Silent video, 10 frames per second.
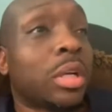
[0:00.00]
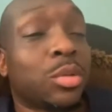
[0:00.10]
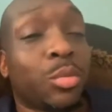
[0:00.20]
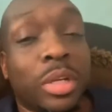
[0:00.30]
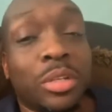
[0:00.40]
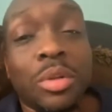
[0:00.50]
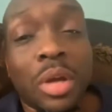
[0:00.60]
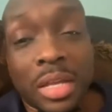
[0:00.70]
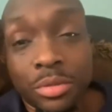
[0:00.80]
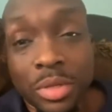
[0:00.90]
to where
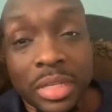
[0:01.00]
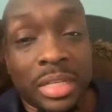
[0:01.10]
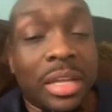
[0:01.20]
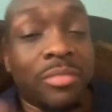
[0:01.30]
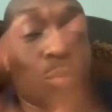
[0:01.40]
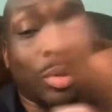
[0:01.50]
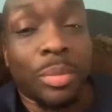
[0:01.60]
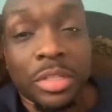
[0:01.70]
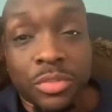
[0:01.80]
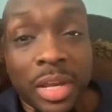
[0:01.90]
how you can get to everywhere
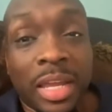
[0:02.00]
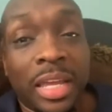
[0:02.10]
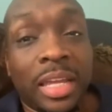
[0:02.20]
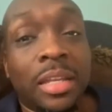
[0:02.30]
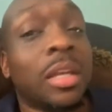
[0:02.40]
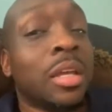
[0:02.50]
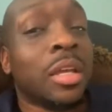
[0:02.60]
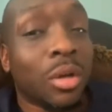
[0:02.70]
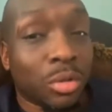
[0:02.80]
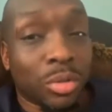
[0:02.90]
by train,
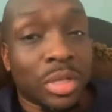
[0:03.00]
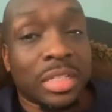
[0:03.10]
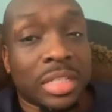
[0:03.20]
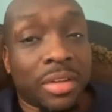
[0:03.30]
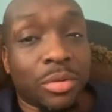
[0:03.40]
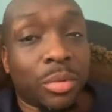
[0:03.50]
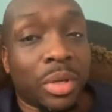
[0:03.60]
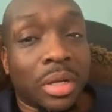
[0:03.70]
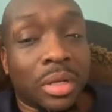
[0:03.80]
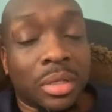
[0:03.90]
or you can get to
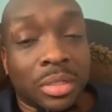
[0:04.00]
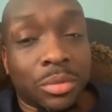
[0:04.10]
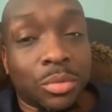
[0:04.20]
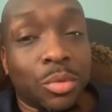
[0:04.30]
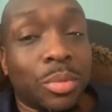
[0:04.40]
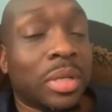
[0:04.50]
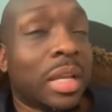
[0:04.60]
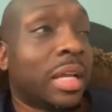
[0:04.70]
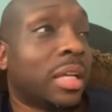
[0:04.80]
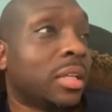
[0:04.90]
everywhere in an Uber.
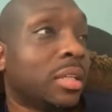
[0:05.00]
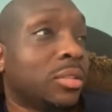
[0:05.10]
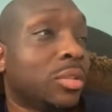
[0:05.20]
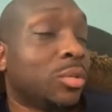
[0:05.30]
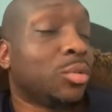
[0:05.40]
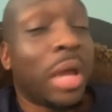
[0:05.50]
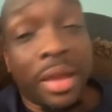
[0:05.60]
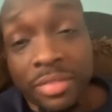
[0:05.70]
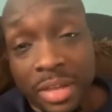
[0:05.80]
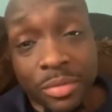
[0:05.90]
Like, you
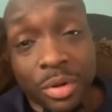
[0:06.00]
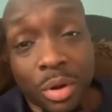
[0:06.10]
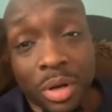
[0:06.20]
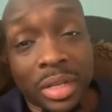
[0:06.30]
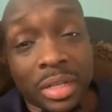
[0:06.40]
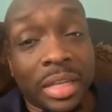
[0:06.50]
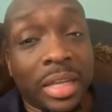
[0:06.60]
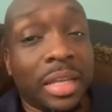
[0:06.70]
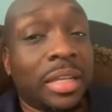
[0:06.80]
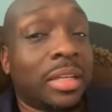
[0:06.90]
have to have a car in
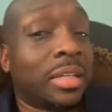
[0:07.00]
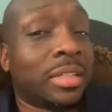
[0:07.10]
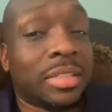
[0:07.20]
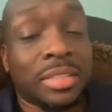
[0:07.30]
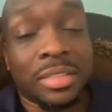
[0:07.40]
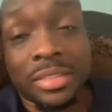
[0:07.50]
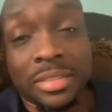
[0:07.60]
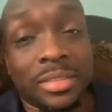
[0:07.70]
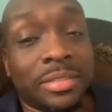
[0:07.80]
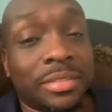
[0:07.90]
LA, and it's
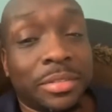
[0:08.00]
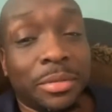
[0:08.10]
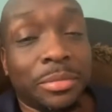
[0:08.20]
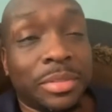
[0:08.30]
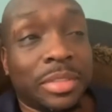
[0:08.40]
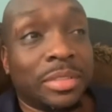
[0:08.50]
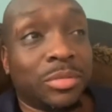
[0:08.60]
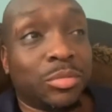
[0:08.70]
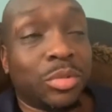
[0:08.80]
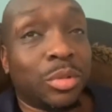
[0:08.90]

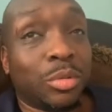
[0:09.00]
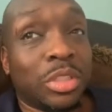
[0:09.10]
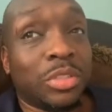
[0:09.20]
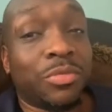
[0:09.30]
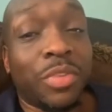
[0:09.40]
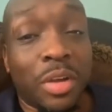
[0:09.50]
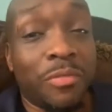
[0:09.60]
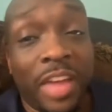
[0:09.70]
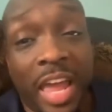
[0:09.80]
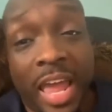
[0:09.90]
just very
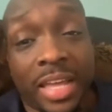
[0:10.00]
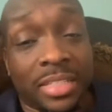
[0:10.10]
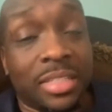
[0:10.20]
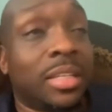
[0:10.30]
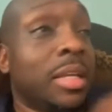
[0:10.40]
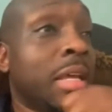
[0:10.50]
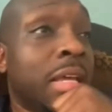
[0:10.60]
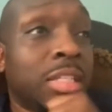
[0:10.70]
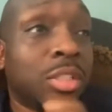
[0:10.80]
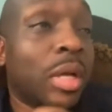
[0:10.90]
vast.
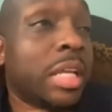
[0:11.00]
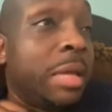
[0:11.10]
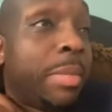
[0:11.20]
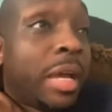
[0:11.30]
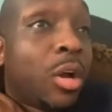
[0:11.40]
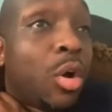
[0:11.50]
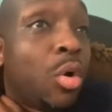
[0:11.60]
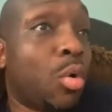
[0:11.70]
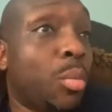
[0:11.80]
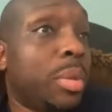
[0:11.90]
So I came back
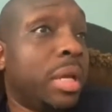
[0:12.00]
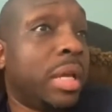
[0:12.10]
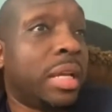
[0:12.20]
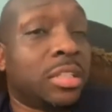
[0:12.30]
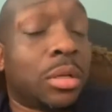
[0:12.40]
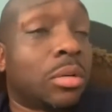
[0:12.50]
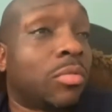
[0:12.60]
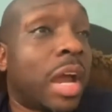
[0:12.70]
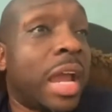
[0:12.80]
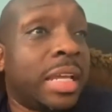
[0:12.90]
home and I started
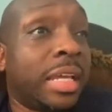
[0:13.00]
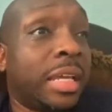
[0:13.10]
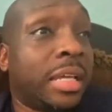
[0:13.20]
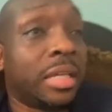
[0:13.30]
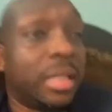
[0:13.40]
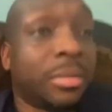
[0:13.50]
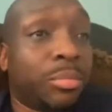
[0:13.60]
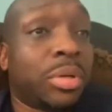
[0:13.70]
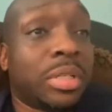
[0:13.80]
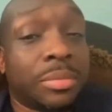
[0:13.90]
writing and
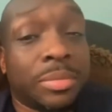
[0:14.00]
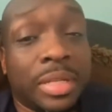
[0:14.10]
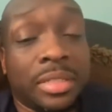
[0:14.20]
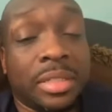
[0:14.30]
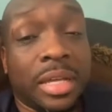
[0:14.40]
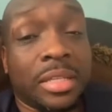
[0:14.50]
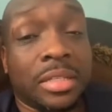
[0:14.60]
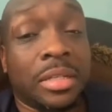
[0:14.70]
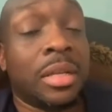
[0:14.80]
putting some things together,